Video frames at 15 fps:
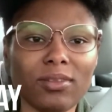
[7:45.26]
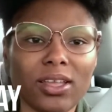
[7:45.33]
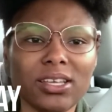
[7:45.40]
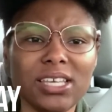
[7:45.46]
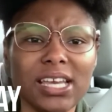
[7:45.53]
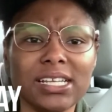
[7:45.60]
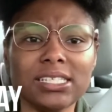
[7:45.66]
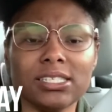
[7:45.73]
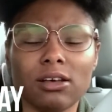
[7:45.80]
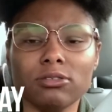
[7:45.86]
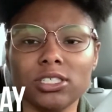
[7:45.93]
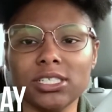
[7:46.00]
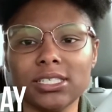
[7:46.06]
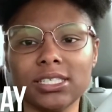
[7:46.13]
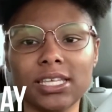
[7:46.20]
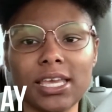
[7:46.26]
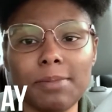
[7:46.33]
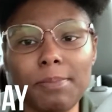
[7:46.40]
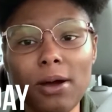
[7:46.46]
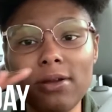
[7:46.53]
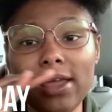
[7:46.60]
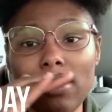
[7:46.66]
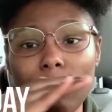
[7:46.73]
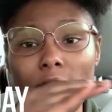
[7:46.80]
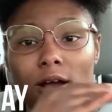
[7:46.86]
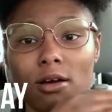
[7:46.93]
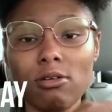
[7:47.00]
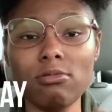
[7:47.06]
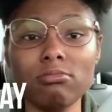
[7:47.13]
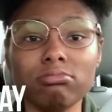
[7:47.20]
yeah, so just keep on that
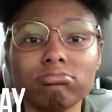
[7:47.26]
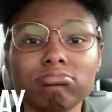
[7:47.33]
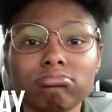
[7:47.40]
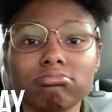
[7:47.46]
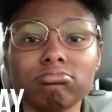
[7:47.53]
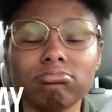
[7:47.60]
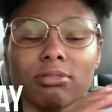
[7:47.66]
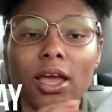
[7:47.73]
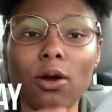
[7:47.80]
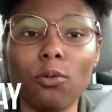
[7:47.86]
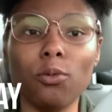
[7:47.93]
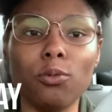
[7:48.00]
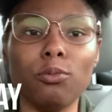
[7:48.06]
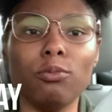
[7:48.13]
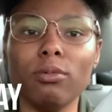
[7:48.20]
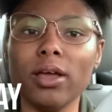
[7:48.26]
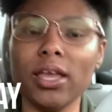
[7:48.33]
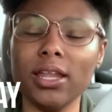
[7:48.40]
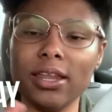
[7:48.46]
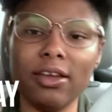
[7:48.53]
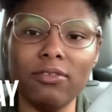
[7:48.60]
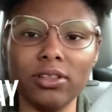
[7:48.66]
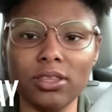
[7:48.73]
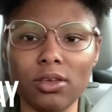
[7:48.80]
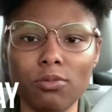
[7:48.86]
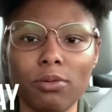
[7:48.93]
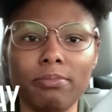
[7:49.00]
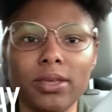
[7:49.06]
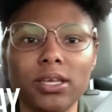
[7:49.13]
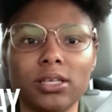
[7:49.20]
road and everything
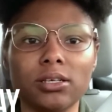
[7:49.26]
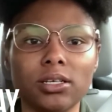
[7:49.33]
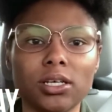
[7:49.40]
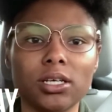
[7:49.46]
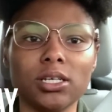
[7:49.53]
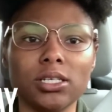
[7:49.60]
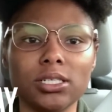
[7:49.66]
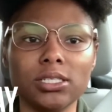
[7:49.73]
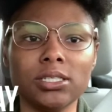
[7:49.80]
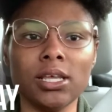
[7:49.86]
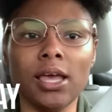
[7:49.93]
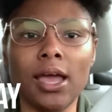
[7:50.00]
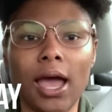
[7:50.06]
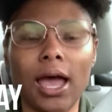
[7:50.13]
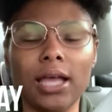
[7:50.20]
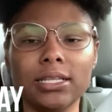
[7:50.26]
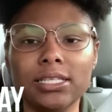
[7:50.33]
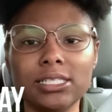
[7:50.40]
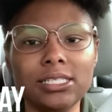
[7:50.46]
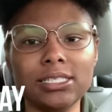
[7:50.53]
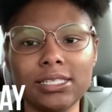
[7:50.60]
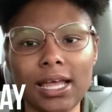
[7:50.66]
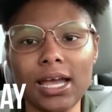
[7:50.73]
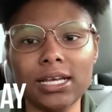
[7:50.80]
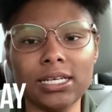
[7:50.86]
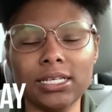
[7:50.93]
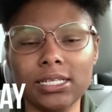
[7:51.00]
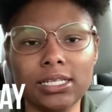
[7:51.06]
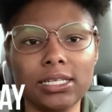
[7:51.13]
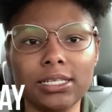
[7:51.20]
will be good, because this is not
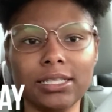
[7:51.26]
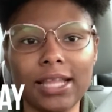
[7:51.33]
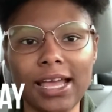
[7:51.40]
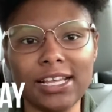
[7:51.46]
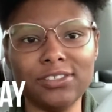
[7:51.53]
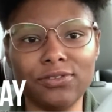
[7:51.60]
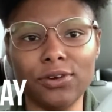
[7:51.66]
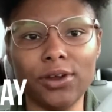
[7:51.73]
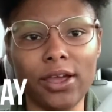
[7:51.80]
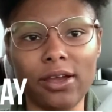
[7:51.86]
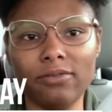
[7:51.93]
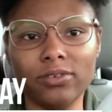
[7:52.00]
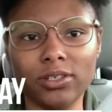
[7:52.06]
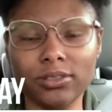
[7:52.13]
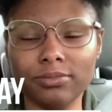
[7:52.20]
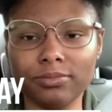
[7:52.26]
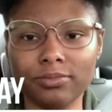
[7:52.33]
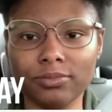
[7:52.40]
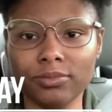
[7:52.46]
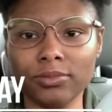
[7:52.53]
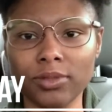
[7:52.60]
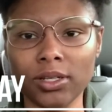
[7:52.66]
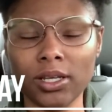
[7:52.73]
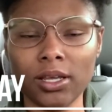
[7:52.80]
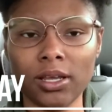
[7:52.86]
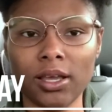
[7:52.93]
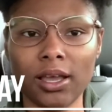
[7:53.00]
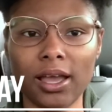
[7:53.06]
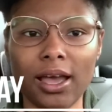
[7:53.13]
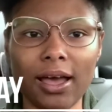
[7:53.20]
gonna last forever.
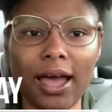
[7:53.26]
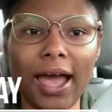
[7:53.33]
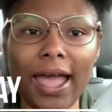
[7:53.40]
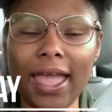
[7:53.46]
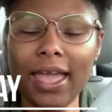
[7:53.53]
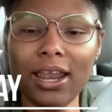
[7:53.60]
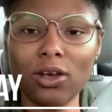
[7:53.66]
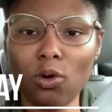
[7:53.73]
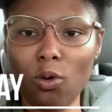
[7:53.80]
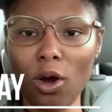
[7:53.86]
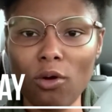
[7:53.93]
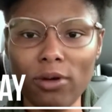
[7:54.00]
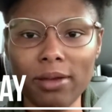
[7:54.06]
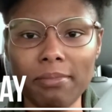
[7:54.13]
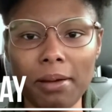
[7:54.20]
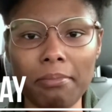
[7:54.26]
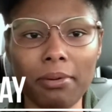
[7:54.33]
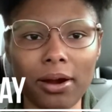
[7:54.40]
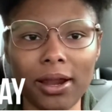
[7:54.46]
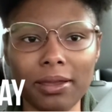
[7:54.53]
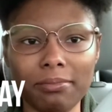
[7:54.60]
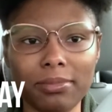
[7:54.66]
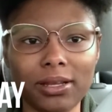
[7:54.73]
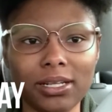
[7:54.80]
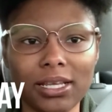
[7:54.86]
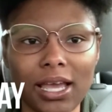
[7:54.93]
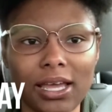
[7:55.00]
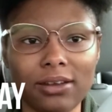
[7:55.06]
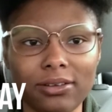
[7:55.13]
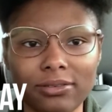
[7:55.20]
I had a quote in my brain, but it
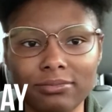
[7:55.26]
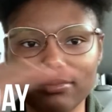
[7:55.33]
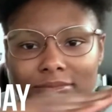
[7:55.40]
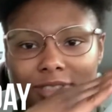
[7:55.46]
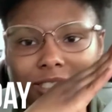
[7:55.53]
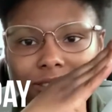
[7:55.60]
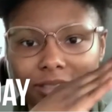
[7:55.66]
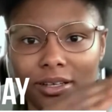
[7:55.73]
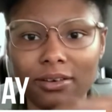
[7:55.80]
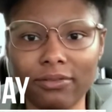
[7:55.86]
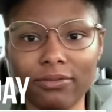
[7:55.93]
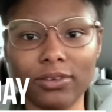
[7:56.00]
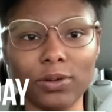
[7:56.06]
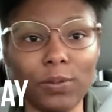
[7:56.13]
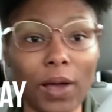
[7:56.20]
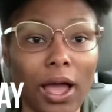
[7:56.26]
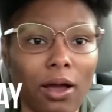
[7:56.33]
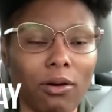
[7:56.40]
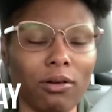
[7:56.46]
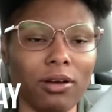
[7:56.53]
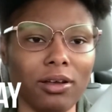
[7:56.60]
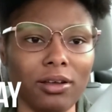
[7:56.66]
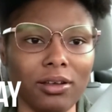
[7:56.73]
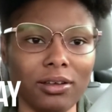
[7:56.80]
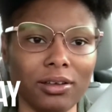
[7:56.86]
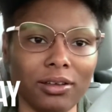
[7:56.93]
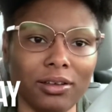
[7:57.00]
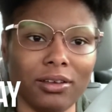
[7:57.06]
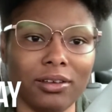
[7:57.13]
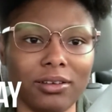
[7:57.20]
kind of flew out.
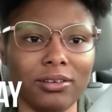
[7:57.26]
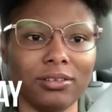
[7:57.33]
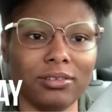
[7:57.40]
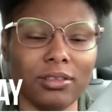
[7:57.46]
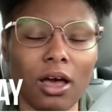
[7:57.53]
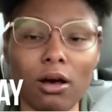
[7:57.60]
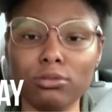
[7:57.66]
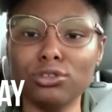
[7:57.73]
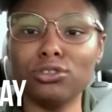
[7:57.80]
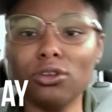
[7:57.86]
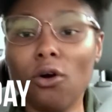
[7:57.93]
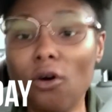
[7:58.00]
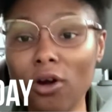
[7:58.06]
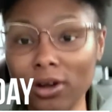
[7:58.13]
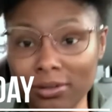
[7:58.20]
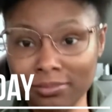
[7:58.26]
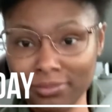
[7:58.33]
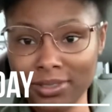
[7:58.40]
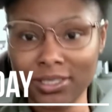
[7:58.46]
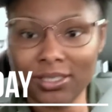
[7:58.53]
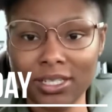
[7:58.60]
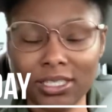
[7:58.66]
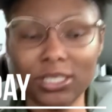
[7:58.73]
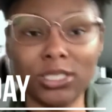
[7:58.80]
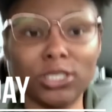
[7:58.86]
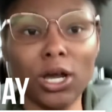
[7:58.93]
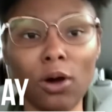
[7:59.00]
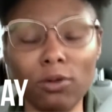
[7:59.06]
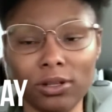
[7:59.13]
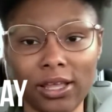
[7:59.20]
Oh, storms
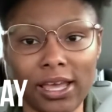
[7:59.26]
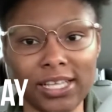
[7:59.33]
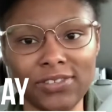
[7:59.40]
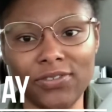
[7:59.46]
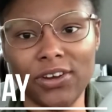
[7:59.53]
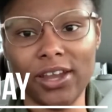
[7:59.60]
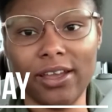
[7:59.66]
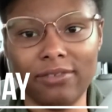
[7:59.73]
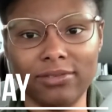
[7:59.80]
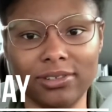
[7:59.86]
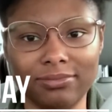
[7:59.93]
don't last forever.